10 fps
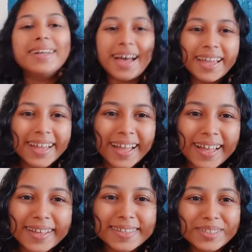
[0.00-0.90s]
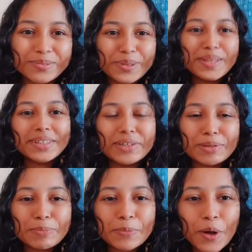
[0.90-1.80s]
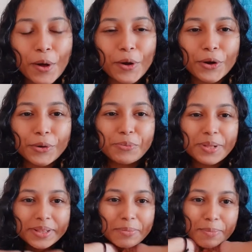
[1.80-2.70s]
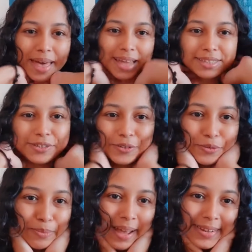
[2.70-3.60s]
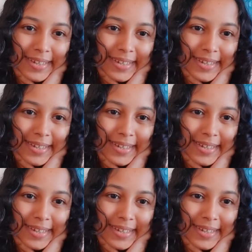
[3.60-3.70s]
Hi guys, welcome back to my